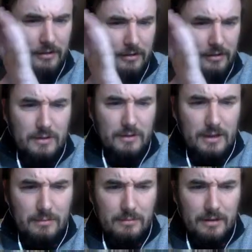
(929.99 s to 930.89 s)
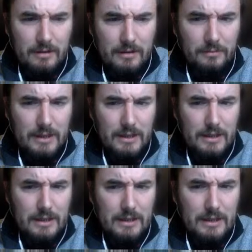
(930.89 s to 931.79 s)
between them, because
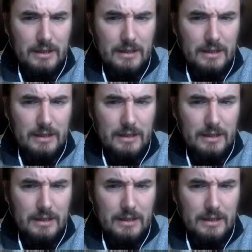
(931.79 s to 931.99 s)
we